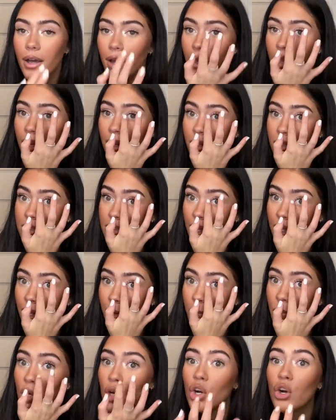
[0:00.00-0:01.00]
It looks like
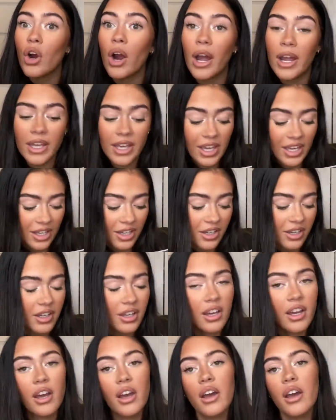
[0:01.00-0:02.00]
I'm crying
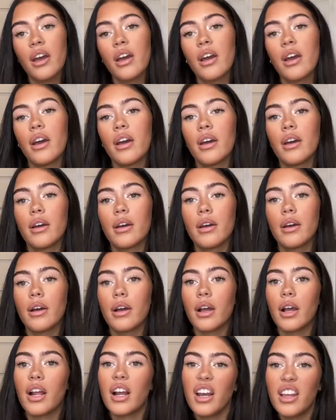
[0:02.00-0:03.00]

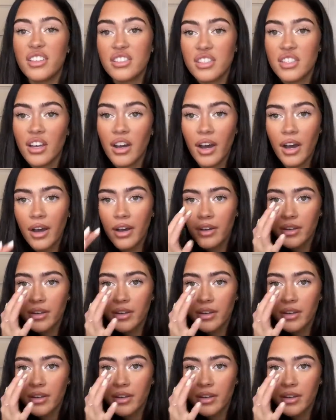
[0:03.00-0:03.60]
glitter